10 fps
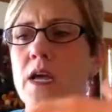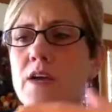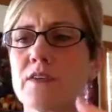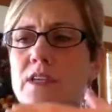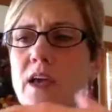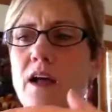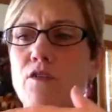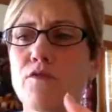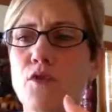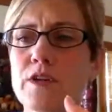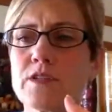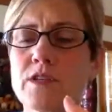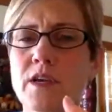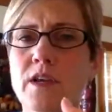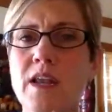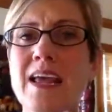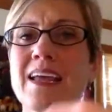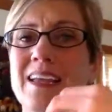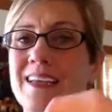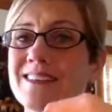if it's a California Zin,
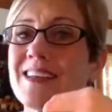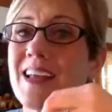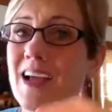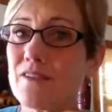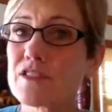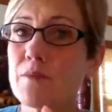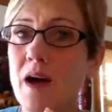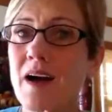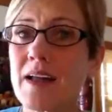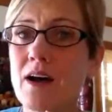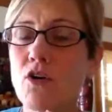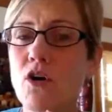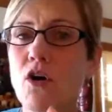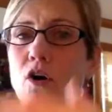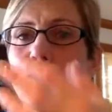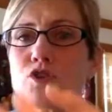it's gonna have some high alcohol,